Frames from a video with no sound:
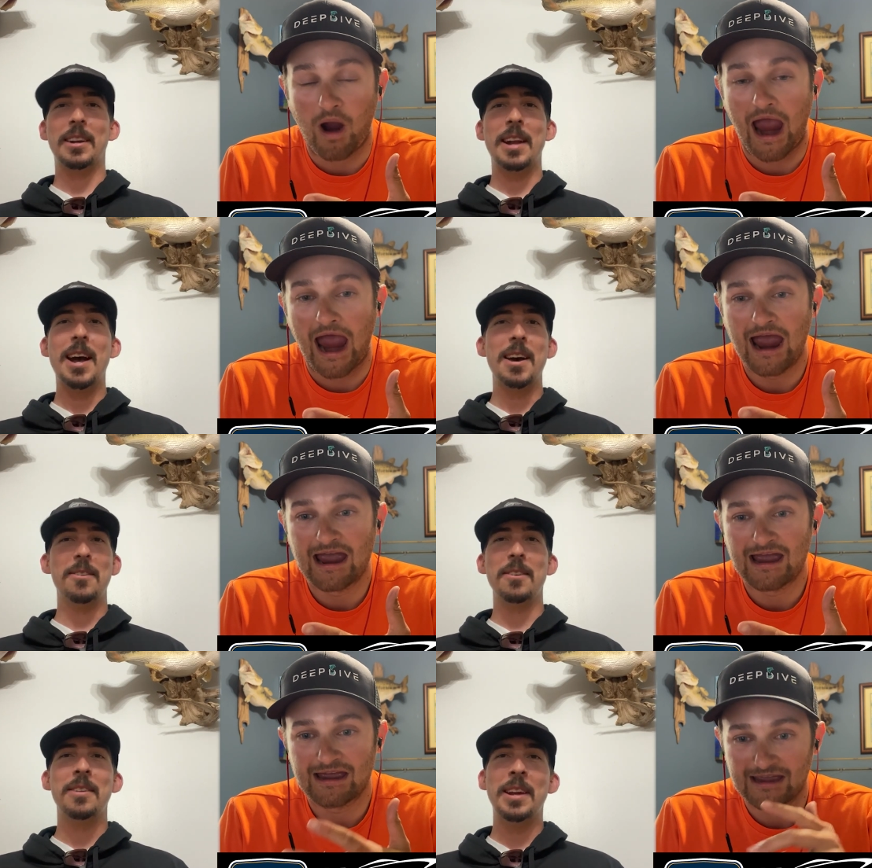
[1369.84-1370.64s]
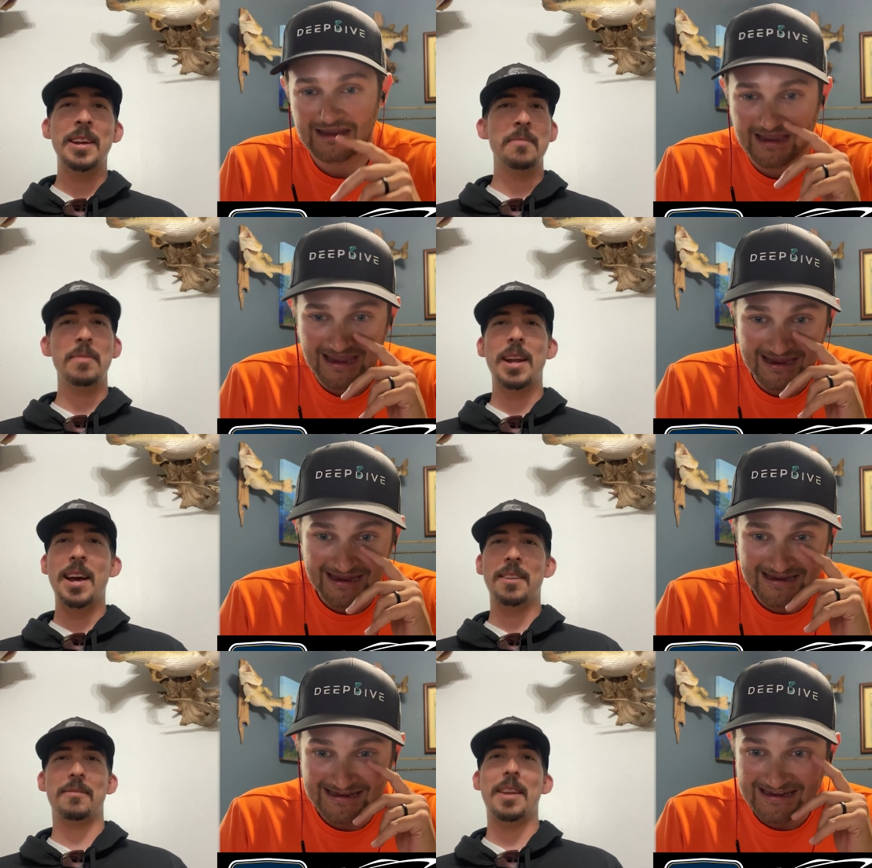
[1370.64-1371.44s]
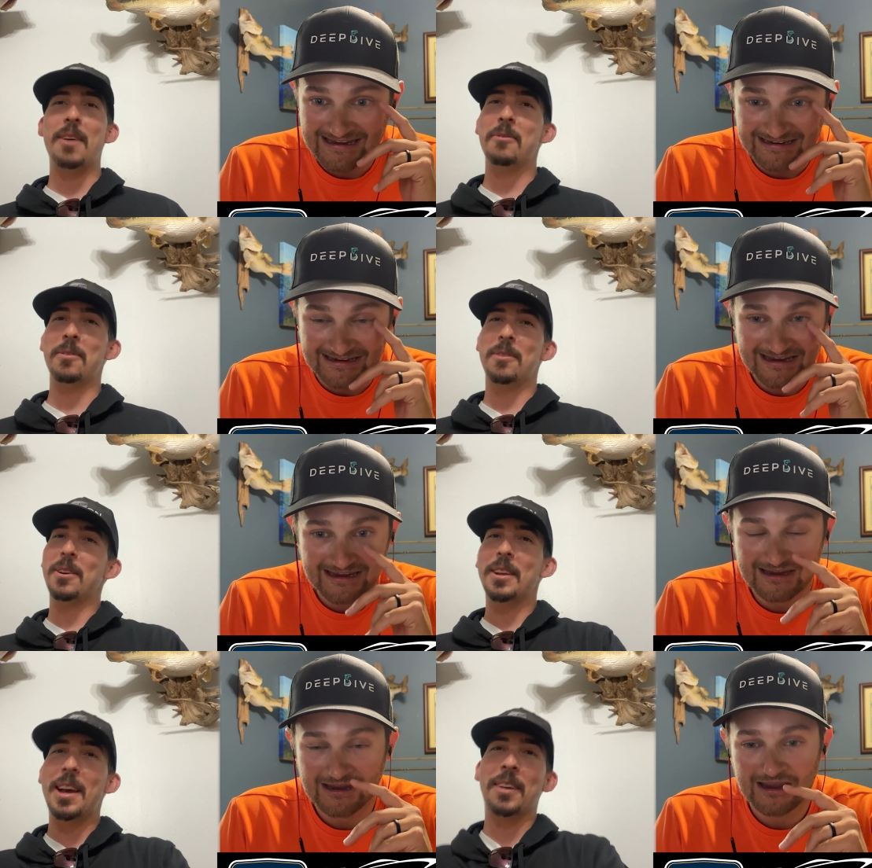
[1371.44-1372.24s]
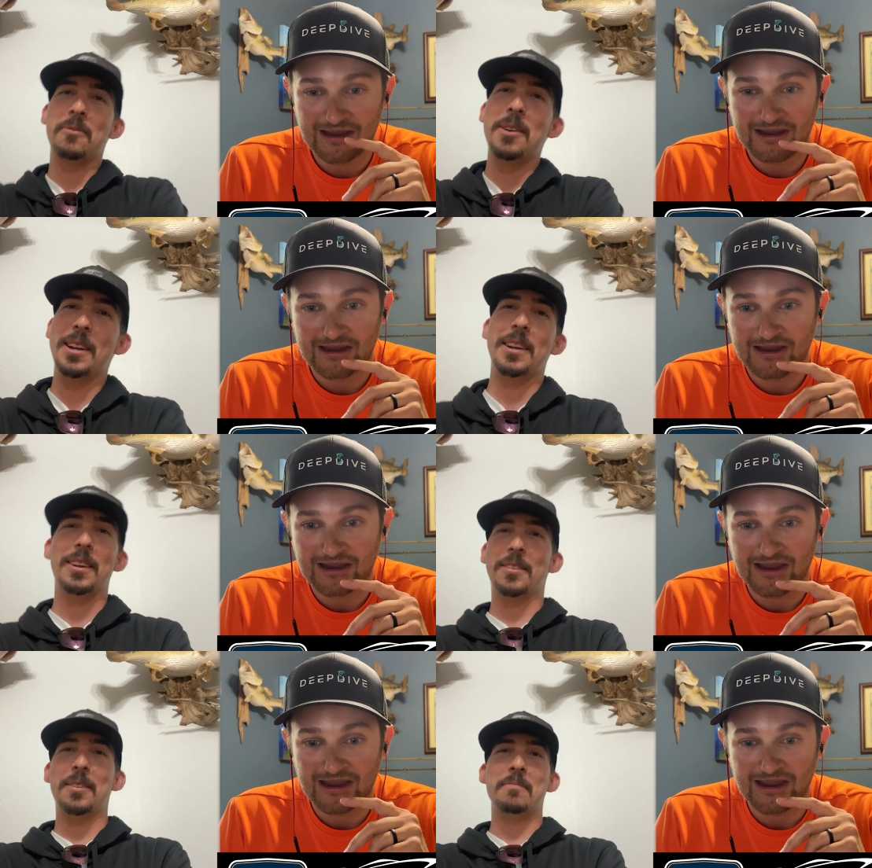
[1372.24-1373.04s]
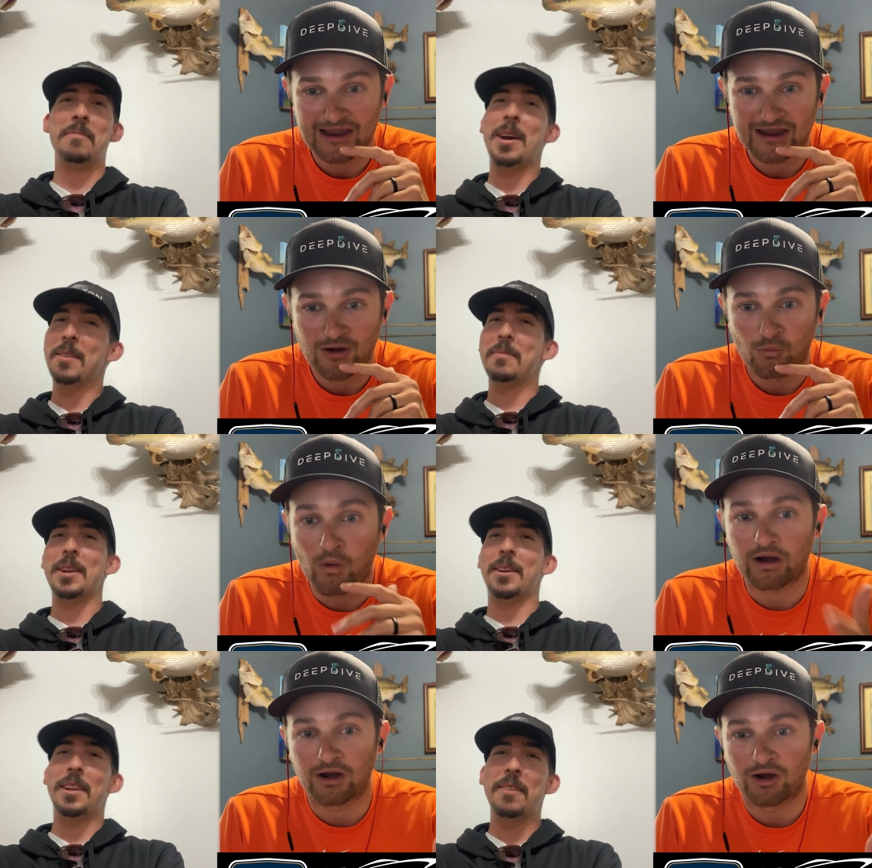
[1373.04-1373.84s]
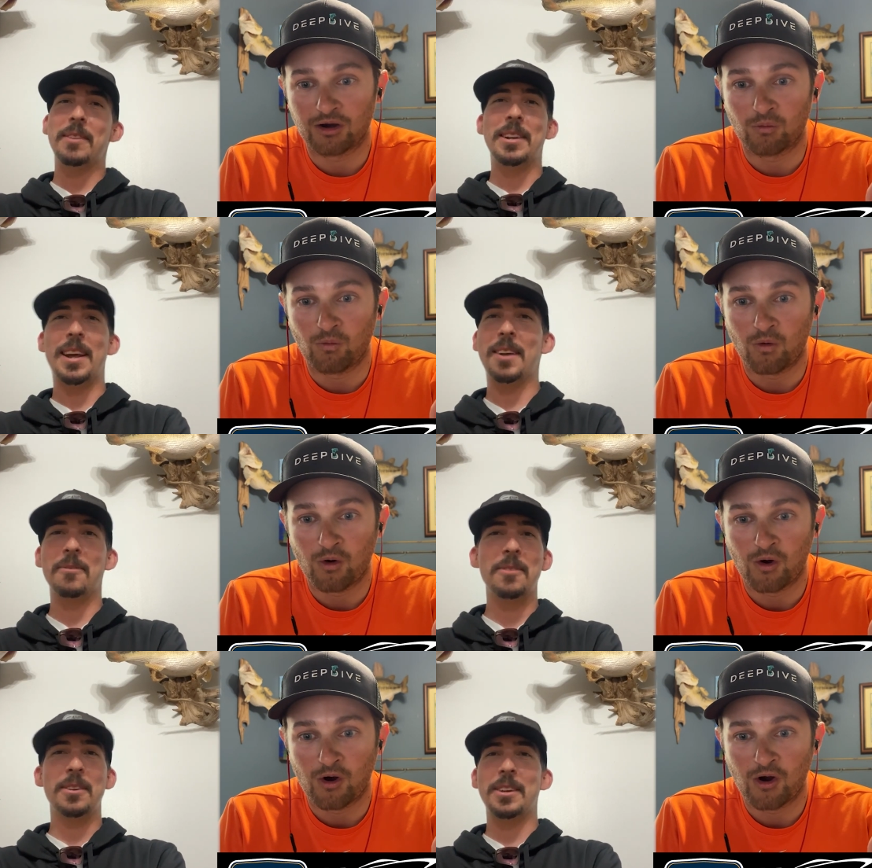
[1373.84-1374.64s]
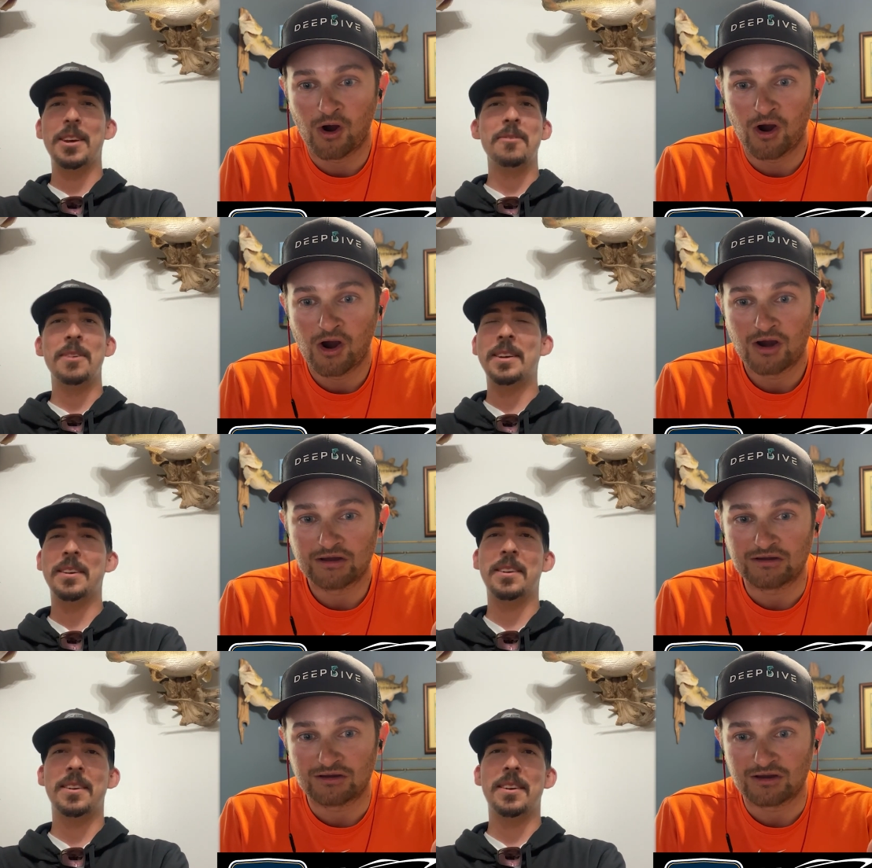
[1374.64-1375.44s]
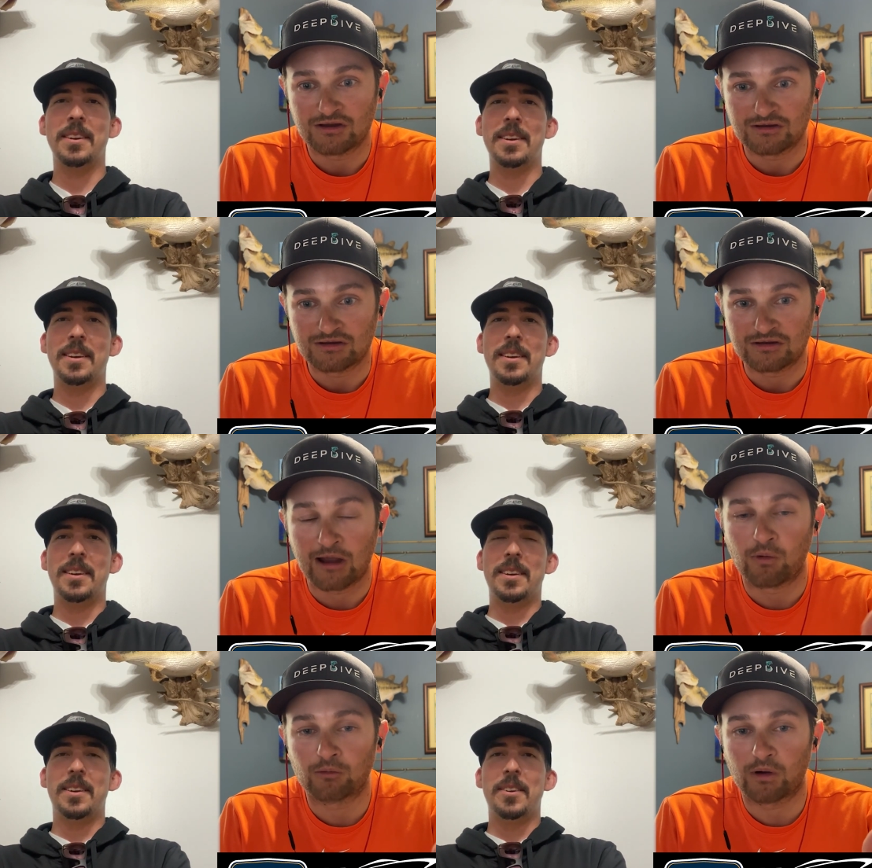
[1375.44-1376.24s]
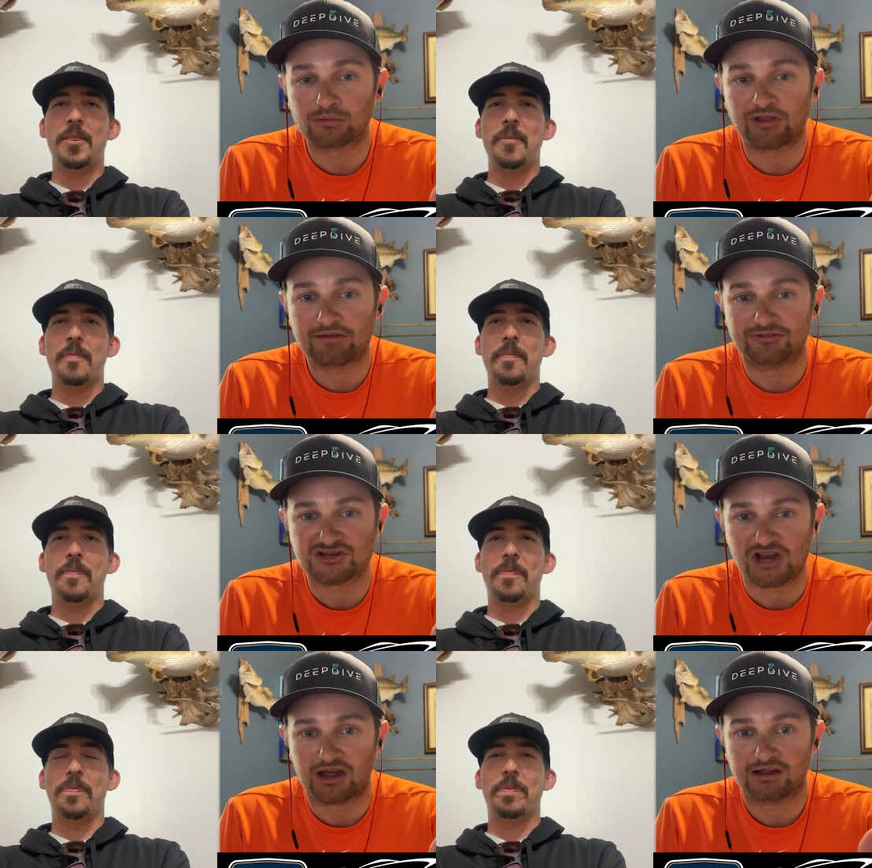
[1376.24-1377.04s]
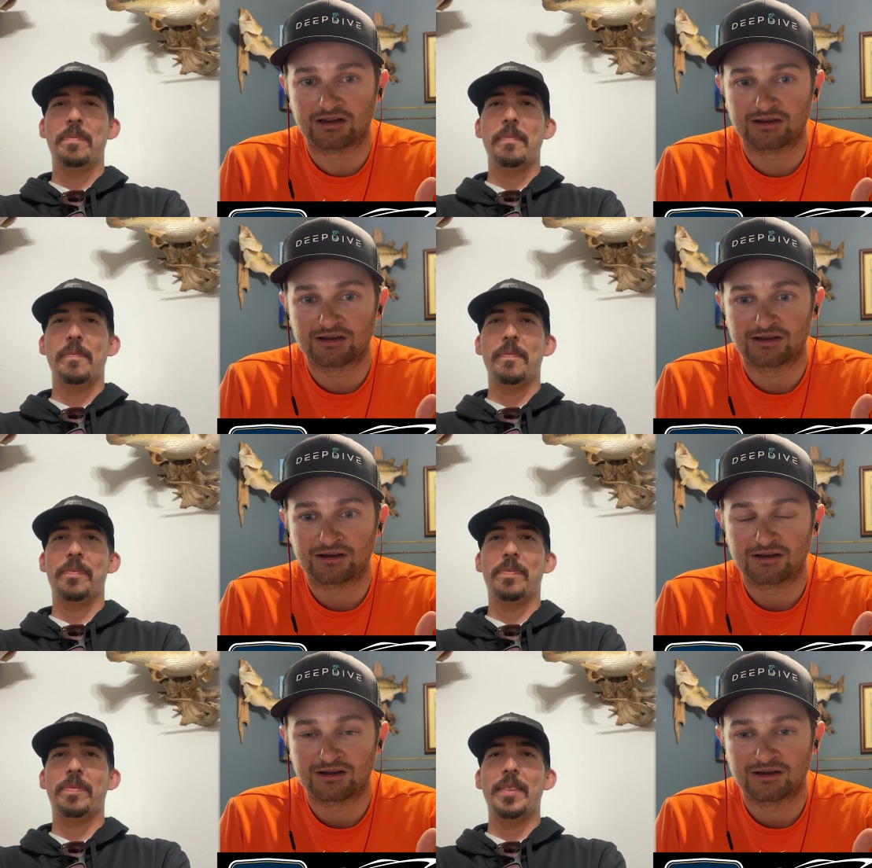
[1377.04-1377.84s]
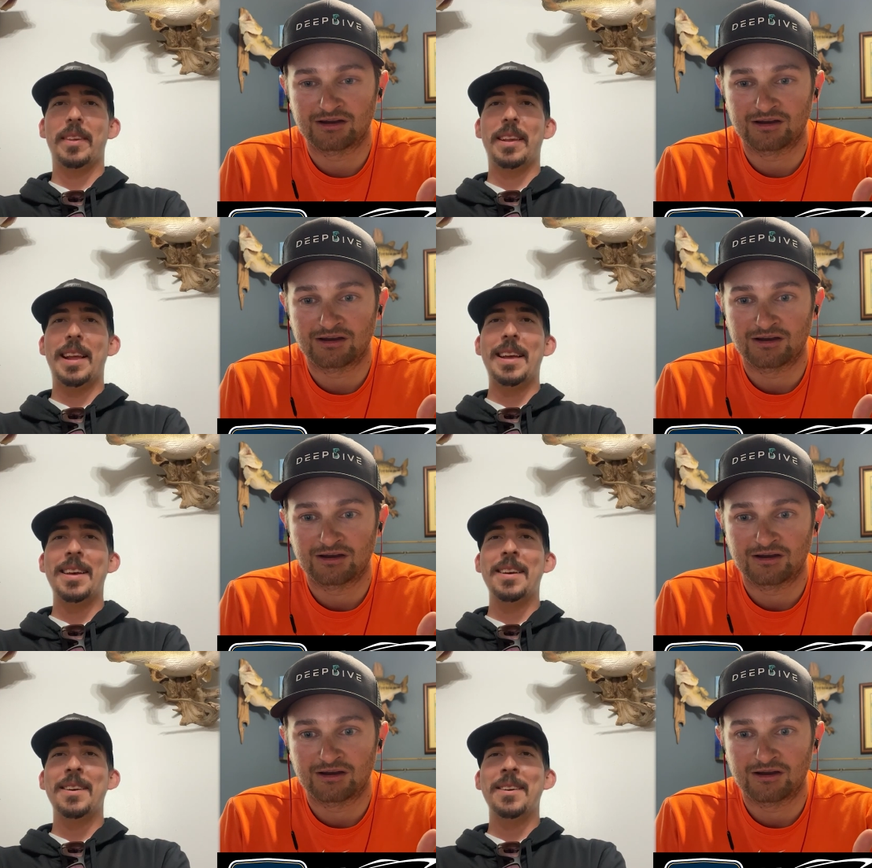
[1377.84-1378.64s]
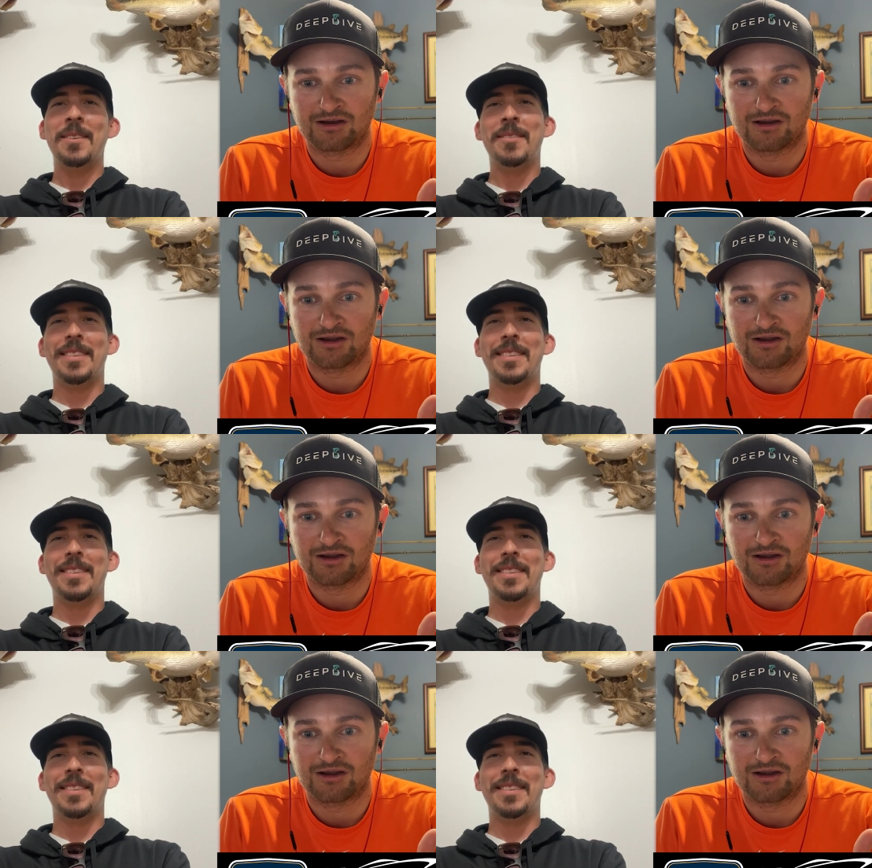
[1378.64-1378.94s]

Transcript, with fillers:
Speaker 1: wow. a nine or a ten, but I, I would have really liked to wait it because it may have where, been eleven. I don't really know.
Speaker 2: Yeah, where, where was that fish at? Uh.